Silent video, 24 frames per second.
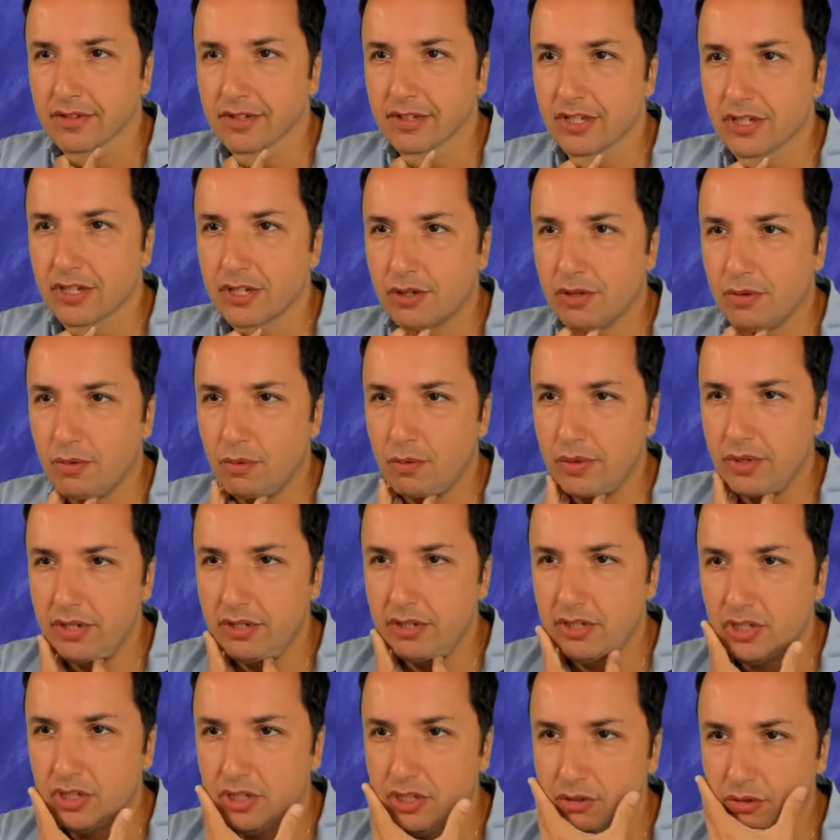So we're
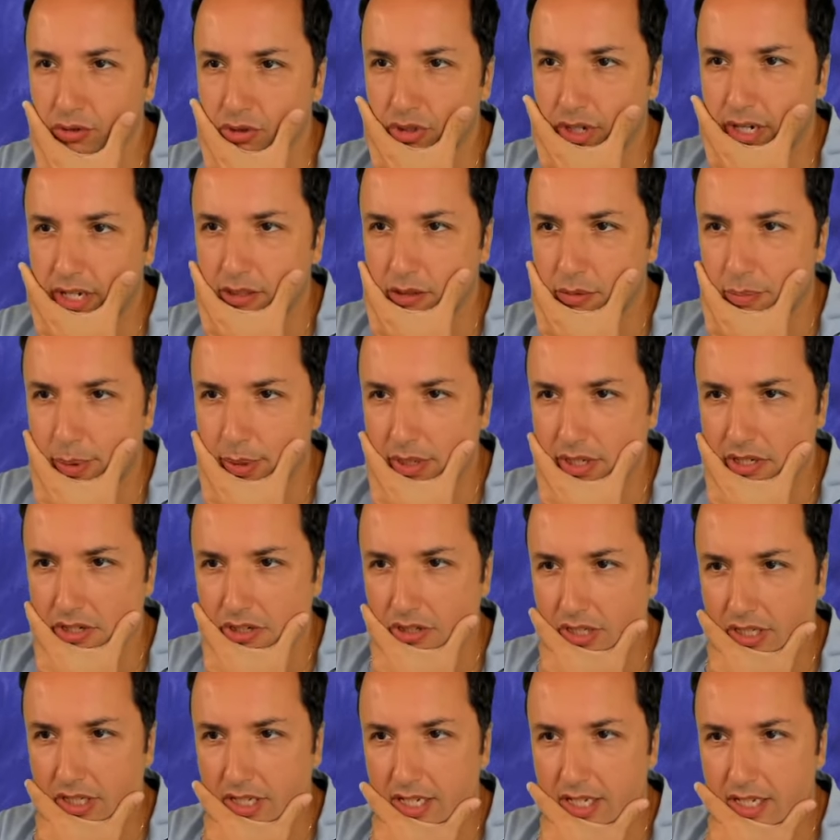still trying to punish
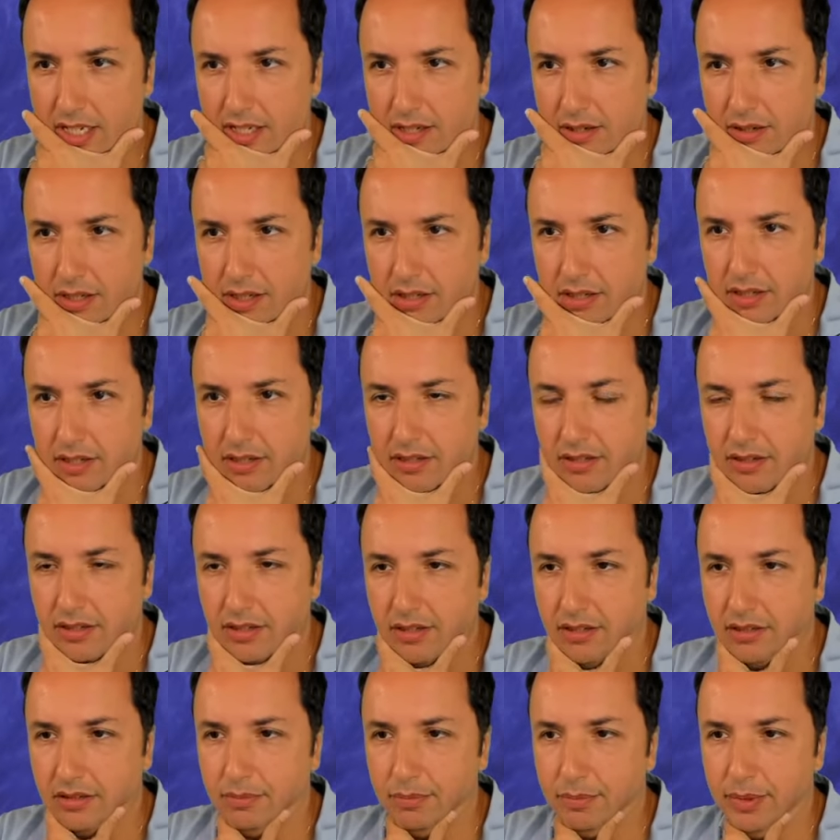the king,
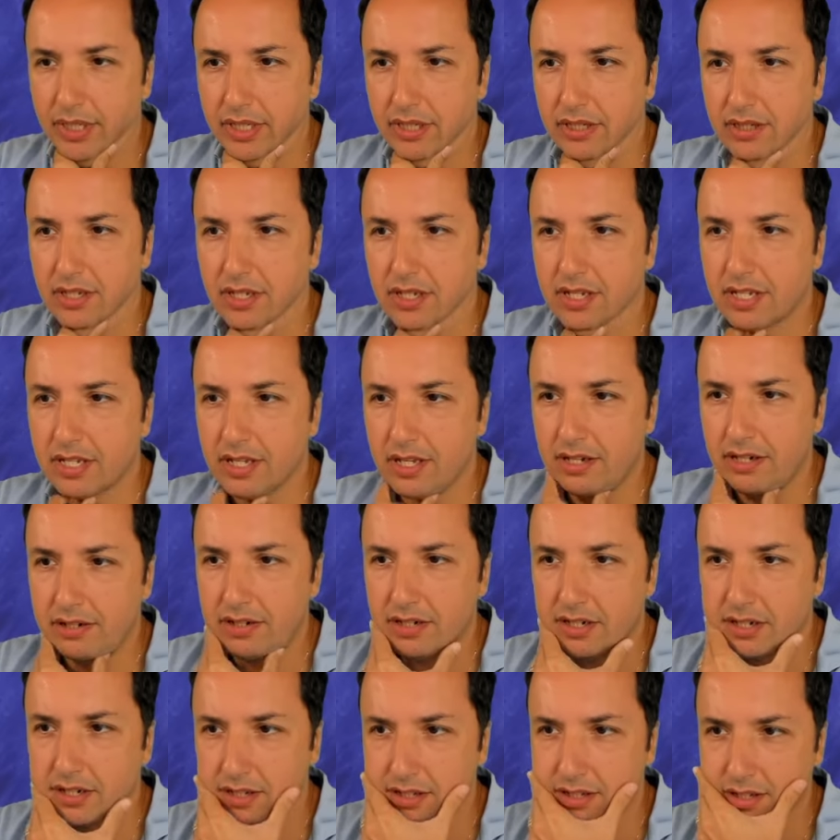being in the
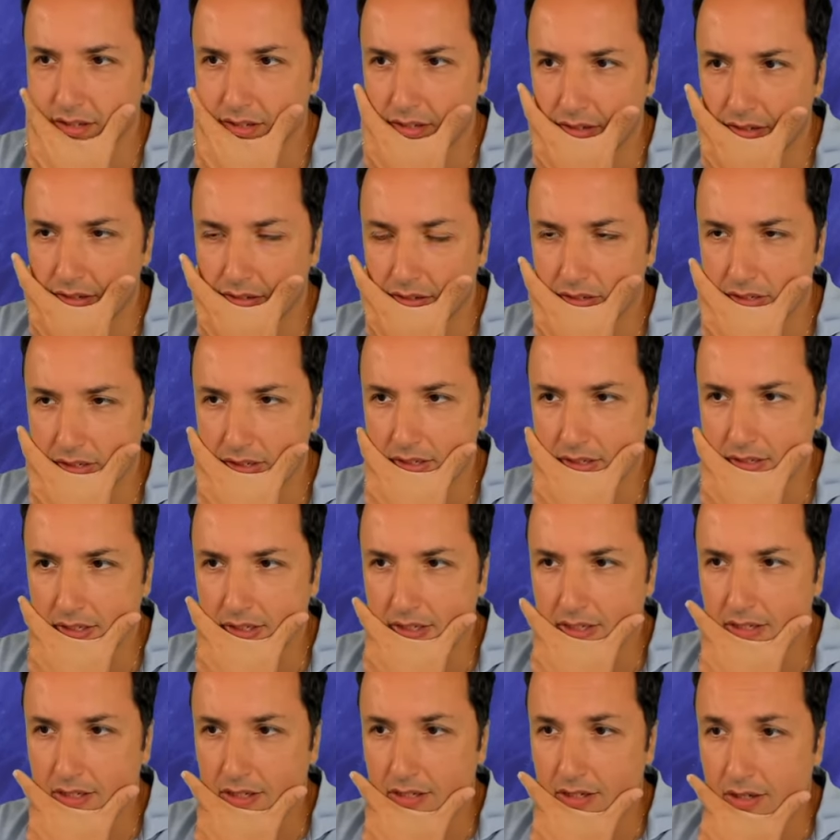center.
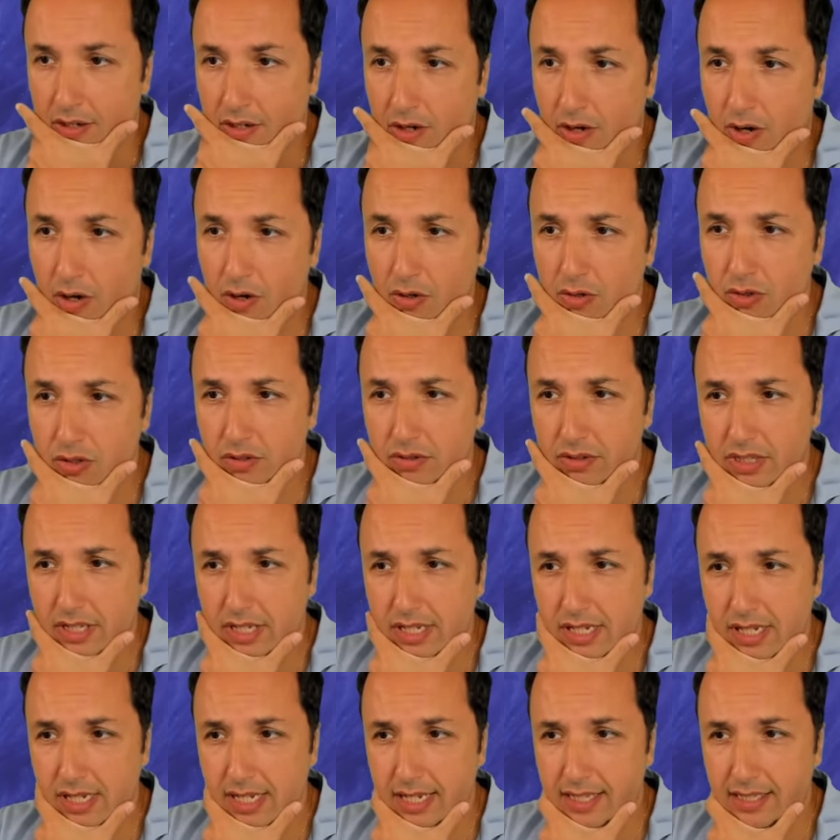Also,
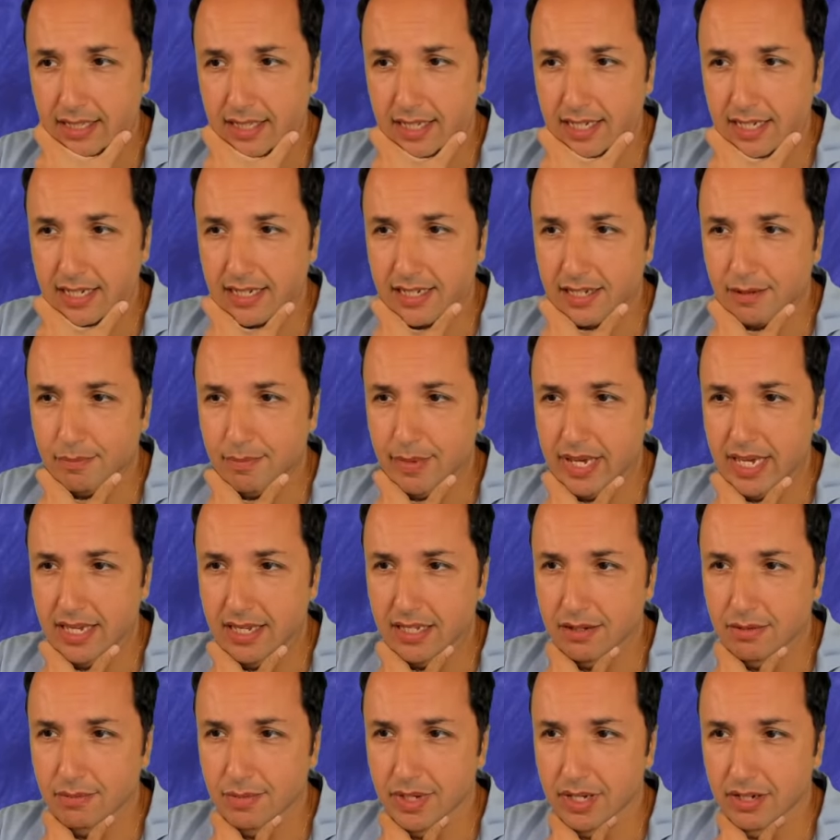this idea is
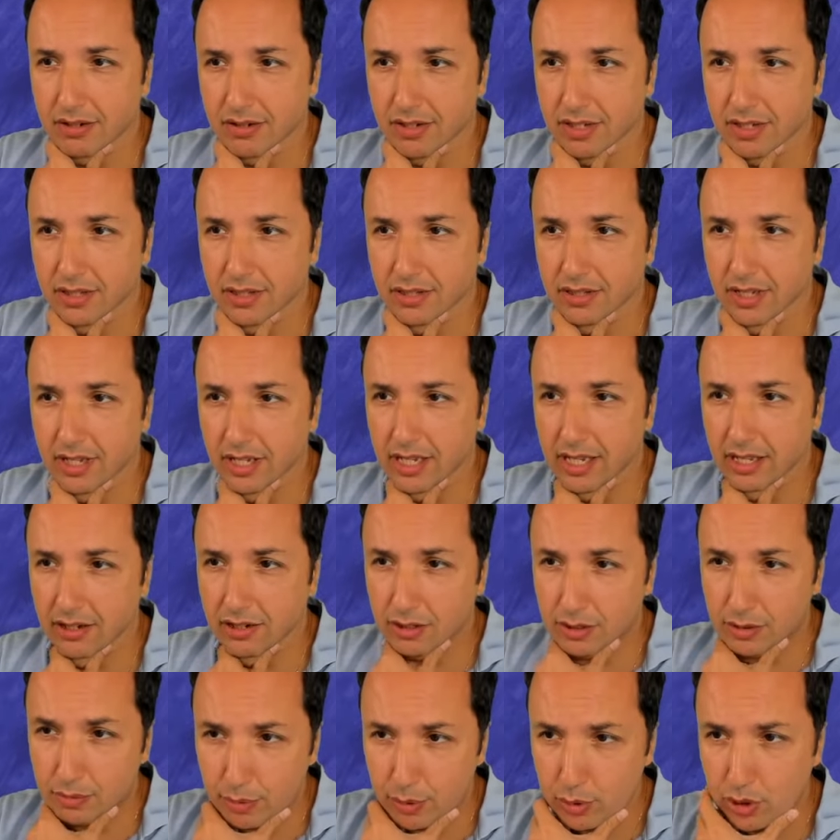amazing because he
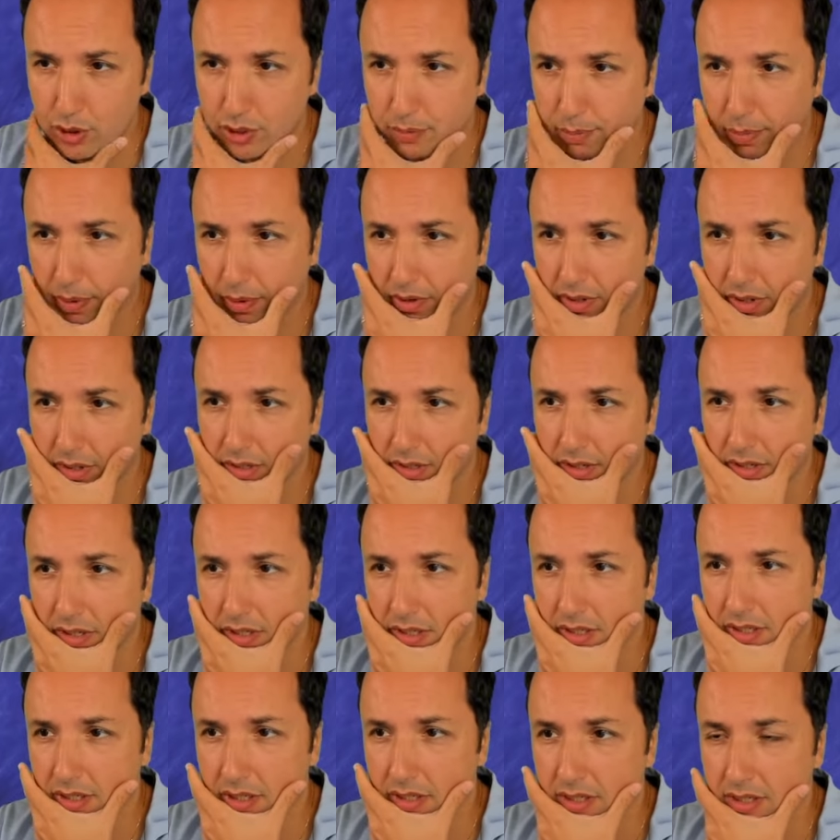cannot push the pawn,
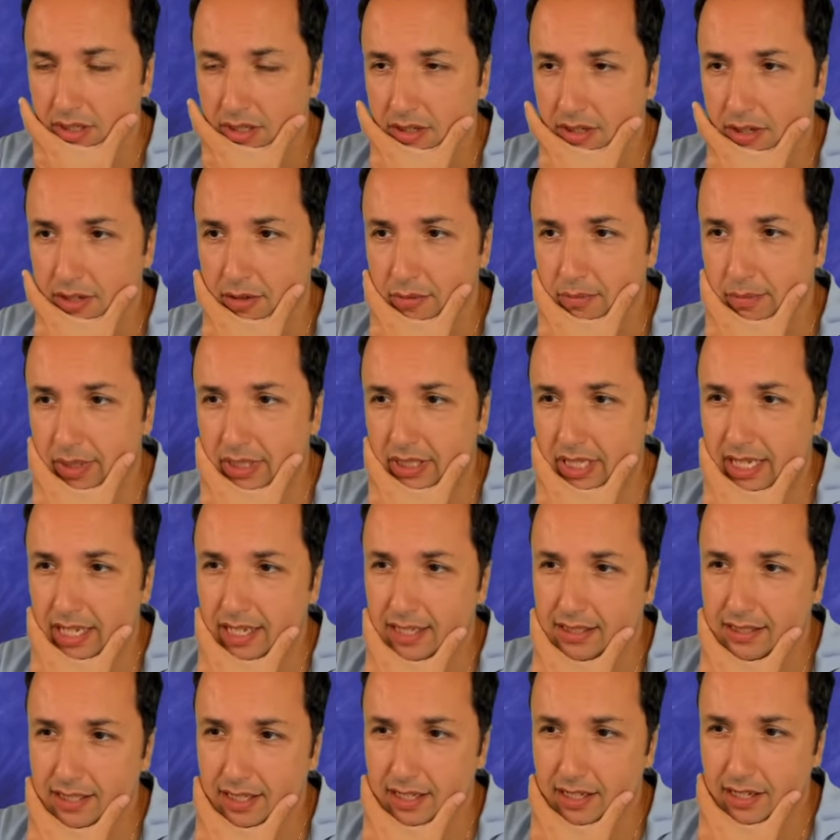but he
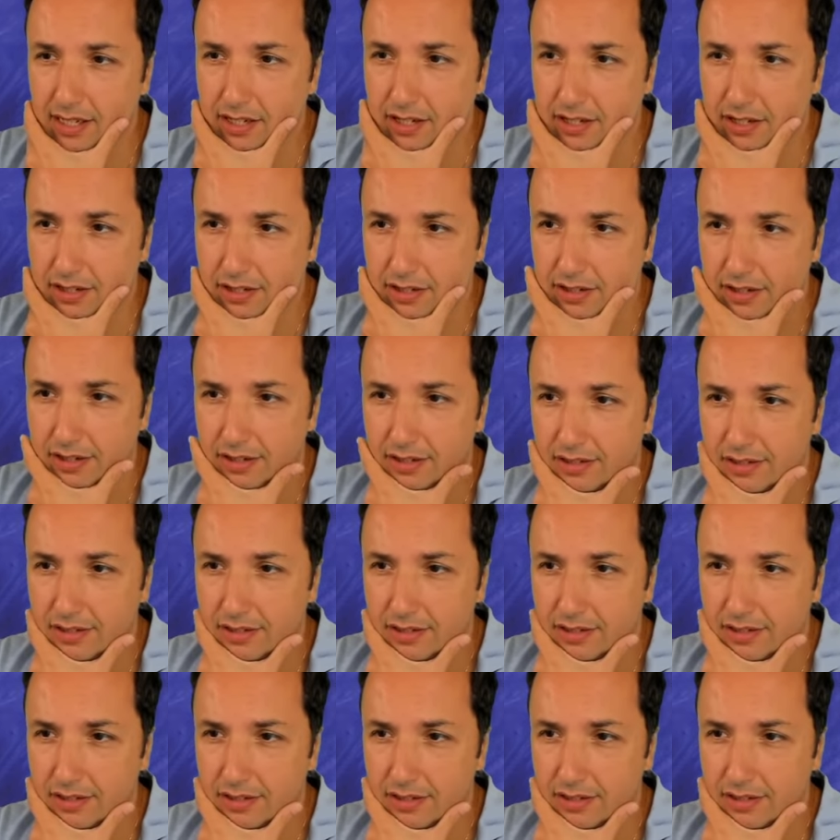can take here.